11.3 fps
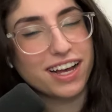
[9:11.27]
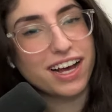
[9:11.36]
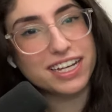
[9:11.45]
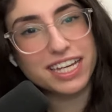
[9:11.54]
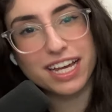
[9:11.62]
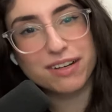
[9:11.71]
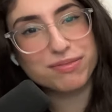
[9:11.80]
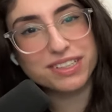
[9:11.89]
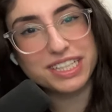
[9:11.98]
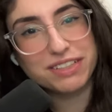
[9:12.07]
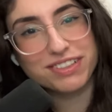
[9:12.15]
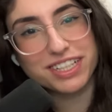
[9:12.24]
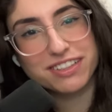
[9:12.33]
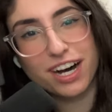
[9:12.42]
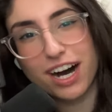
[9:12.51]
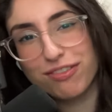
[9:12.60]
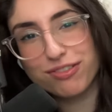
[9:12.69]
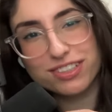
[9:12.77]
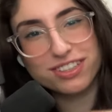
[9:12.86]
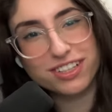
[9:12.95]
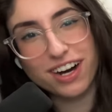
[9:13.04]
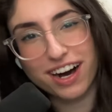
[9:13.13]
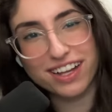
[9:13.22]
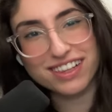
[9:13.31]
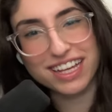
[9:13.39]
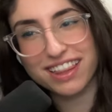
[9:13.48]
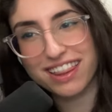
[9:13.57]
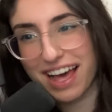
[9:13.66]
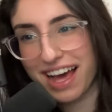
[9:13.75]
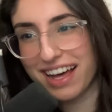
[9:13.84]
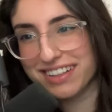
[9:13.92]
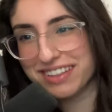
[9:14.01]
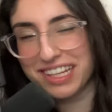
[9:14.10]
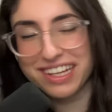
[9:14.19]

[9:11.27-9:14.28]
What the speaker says: I can't believe it. Toph was gone like that.